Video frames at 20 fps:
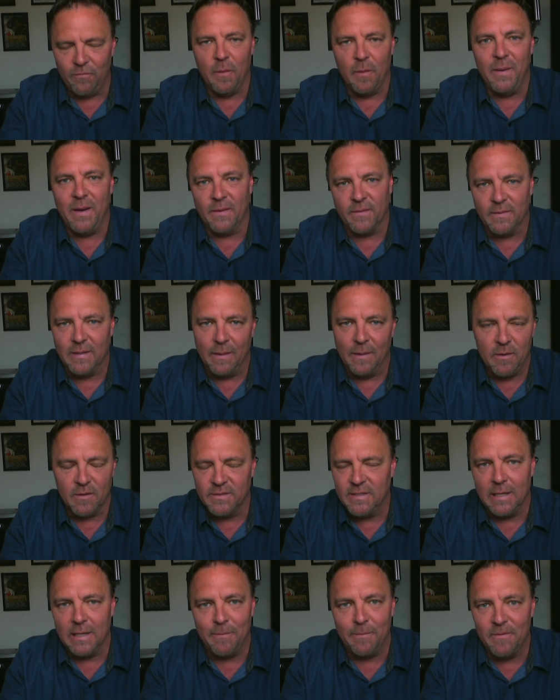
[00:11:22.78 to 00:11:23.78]
filming at the time. They
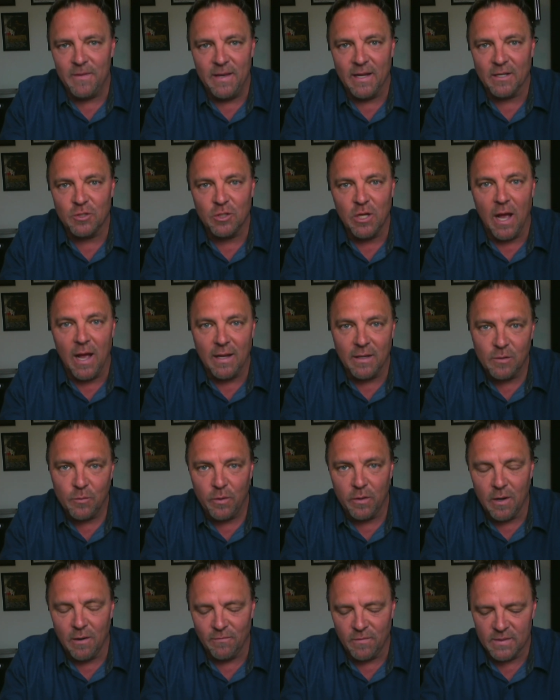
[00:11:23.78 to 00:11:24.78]
were setting up for the next shot.
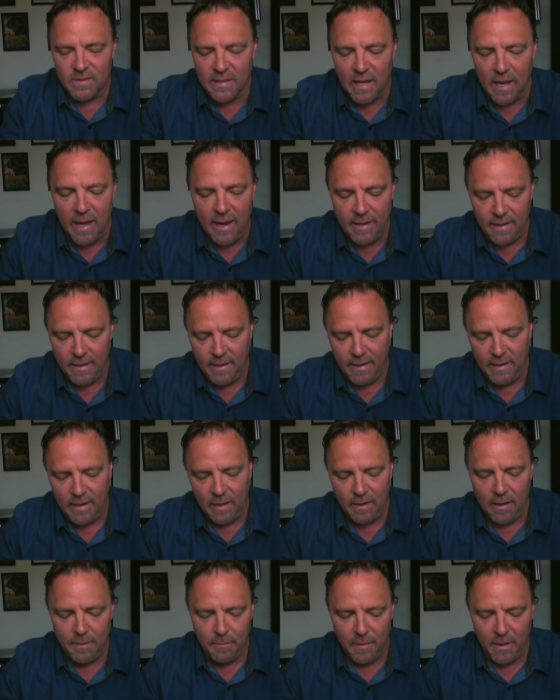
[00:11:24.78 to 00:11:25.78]
We were off to the side,
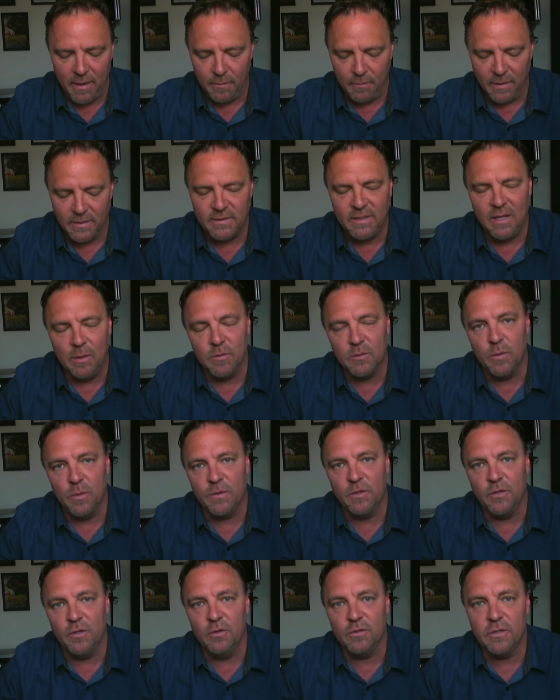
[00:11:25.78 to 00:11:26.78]
and my scene was
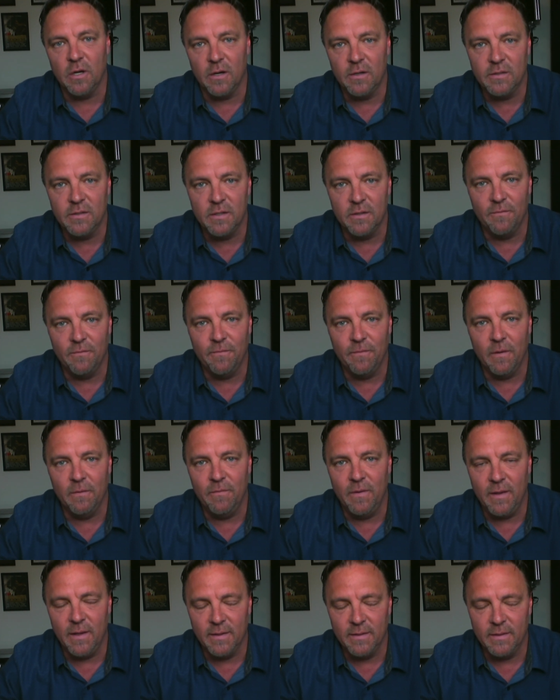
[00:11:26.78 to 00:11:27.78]
with the two stars
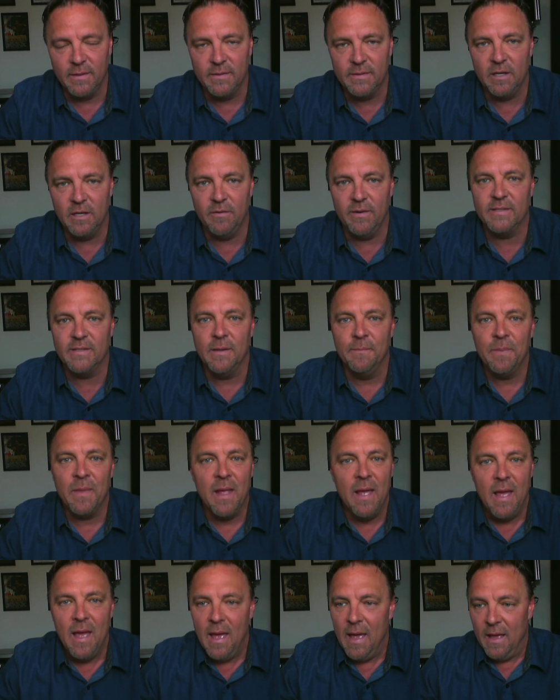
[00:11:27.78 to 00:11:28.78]
of the series.
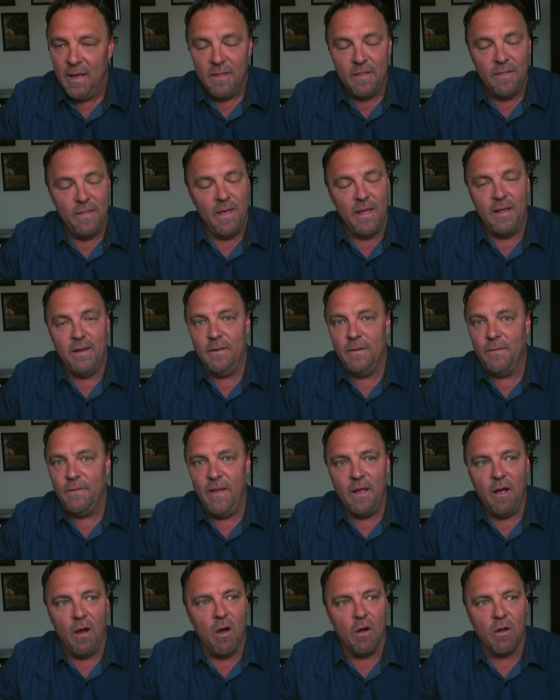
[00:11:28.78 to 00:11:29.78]
And
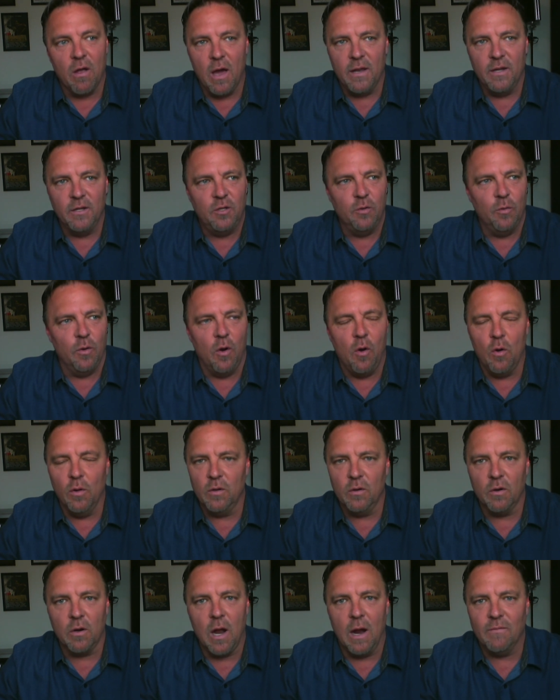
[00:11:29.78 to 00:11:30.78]
they all got into a
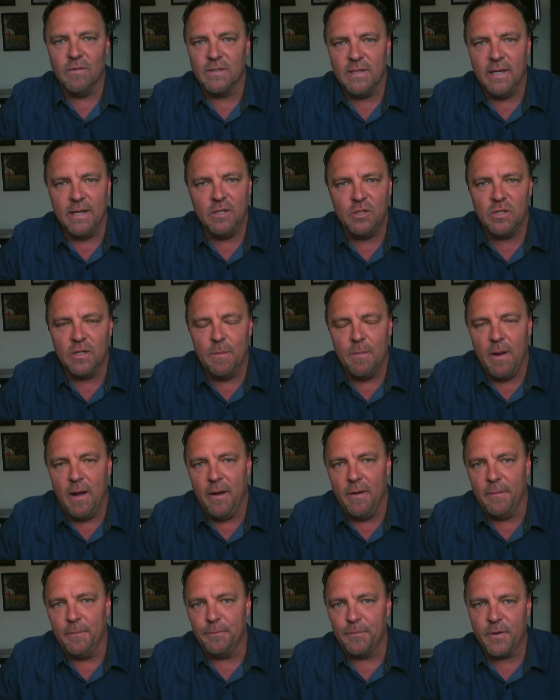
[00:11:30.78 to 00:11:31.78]
whole little conversation
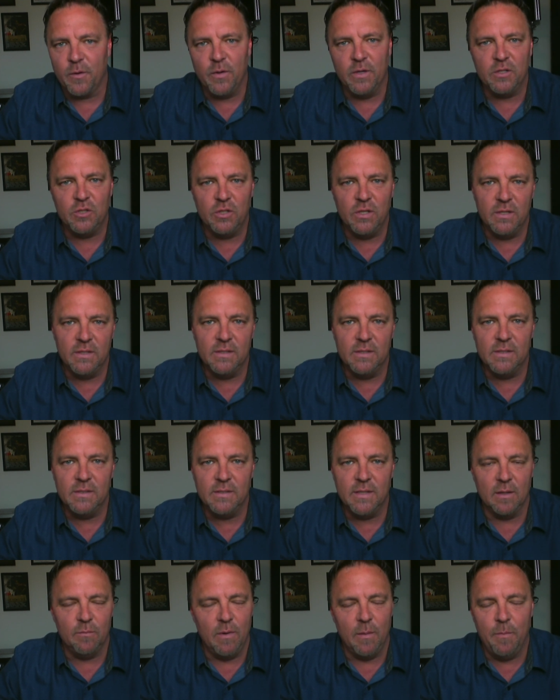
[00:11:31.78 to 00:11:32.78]
about
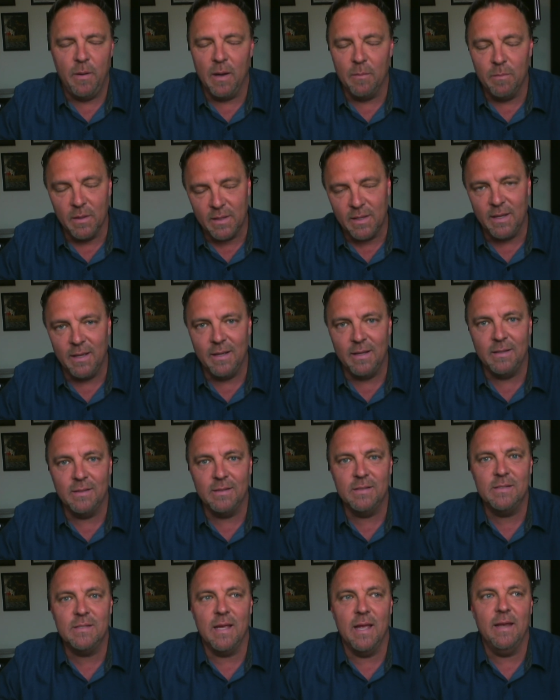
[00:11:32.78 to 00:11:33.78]
Christians and
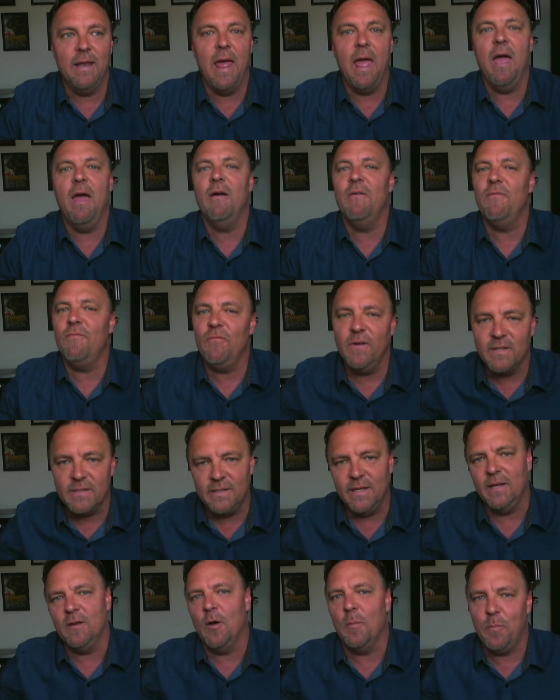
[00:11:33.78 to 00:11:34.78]
Republicans, and every
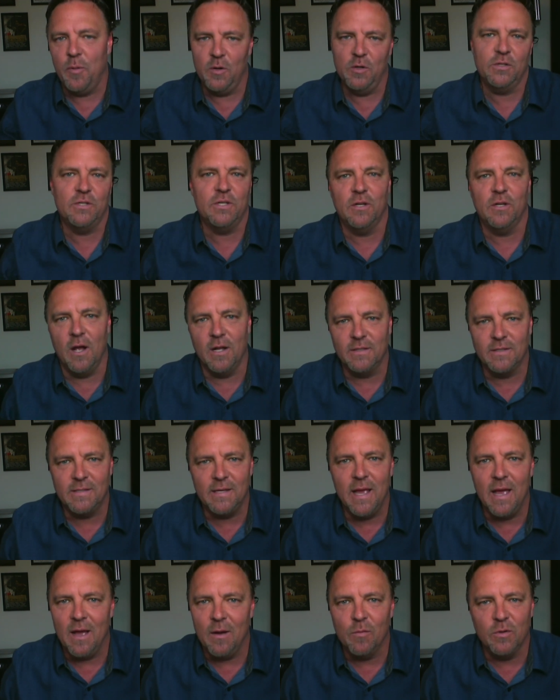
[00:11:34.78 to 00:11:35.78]
single person on
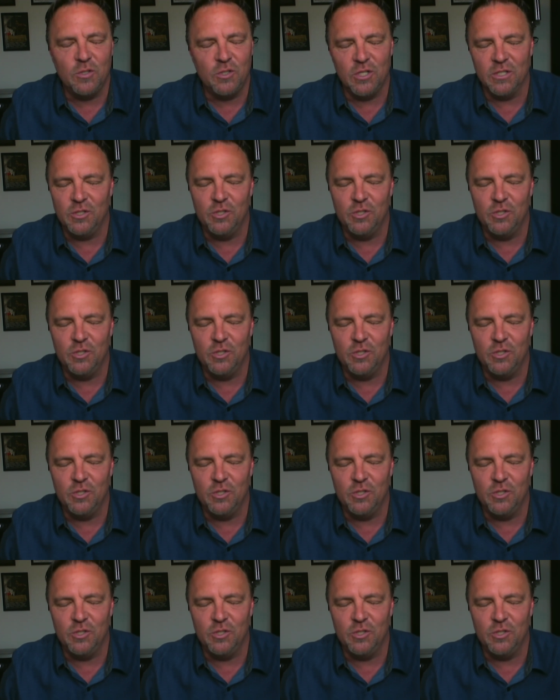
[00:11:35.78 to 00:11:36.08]
set was